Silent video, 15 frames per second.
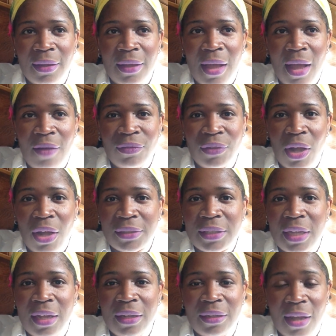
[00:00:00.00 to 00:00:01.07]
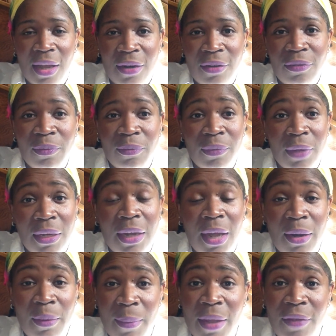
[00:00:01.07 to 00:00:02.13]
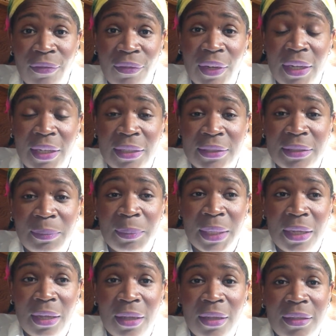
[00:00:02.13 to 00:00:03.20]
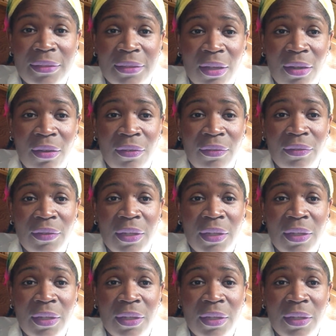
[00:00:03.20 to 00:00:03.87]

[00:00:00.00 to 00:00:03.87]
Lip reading: I've lost a lot of my friends because of